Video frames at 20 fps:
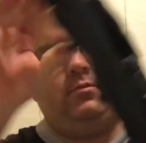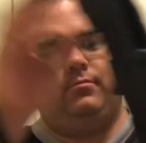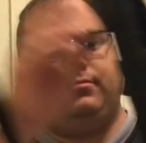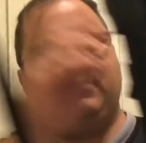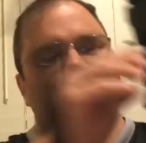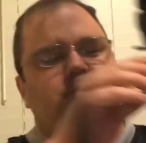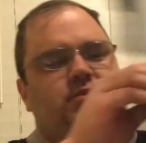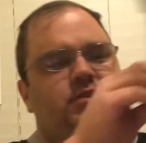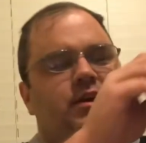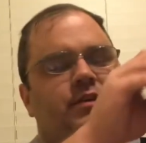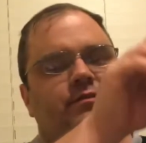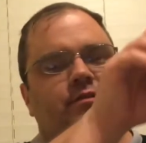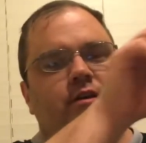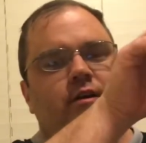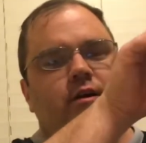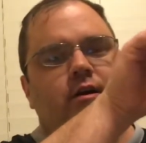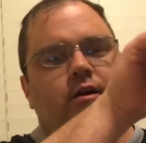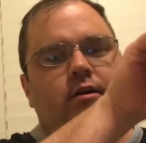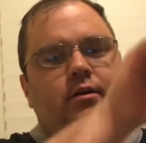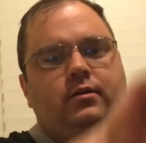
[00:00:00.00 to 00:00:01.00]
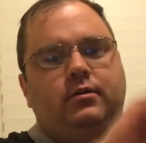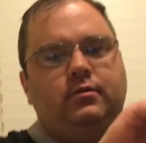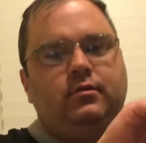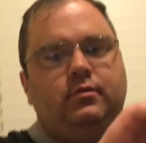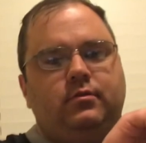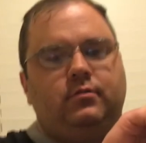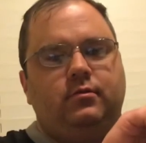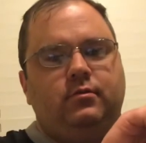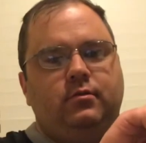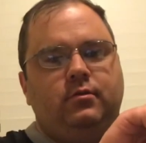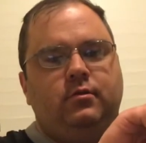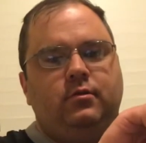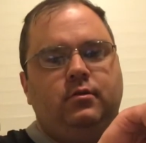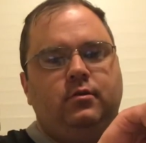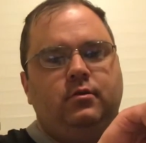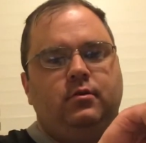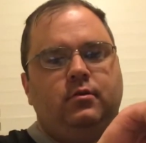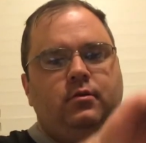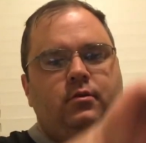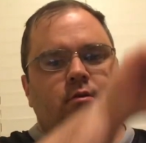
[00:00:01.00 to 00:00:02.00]
Put safety on.
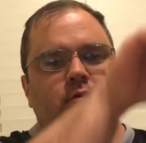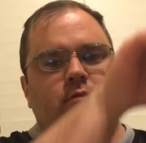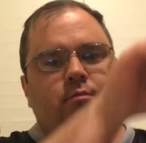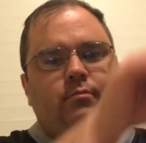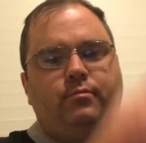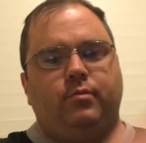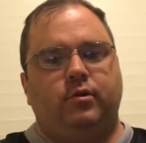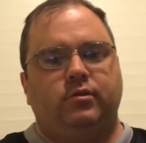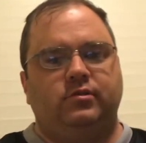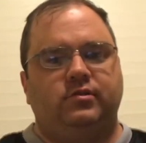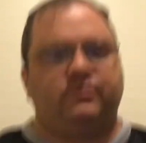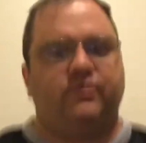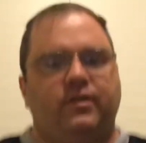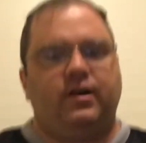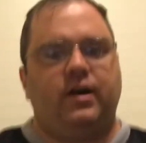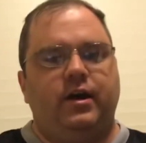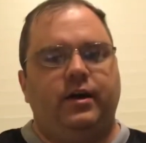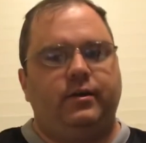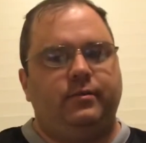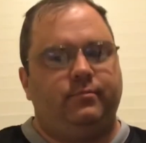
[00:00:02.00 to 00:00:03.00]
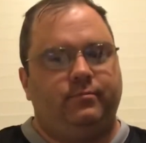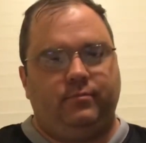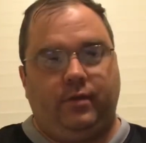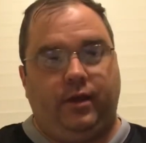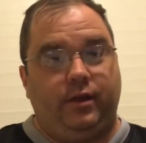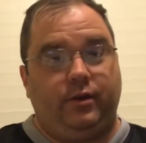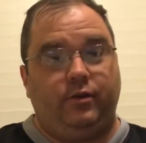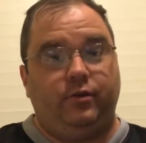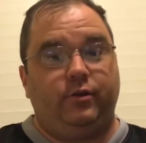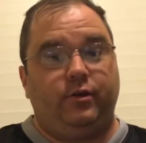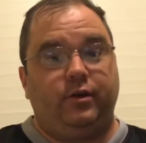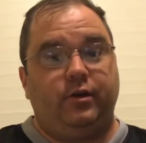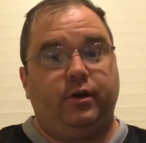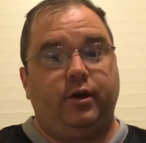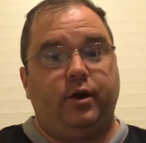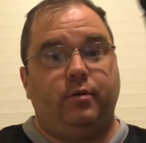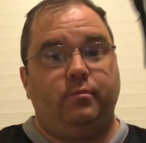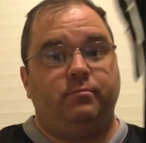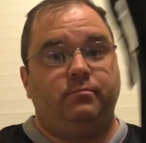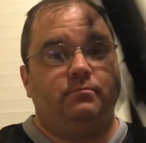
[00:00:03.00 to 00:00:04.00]
Bolt's fine, and you're good to
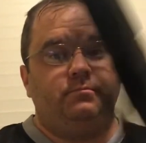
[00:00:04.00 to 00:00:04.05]
go.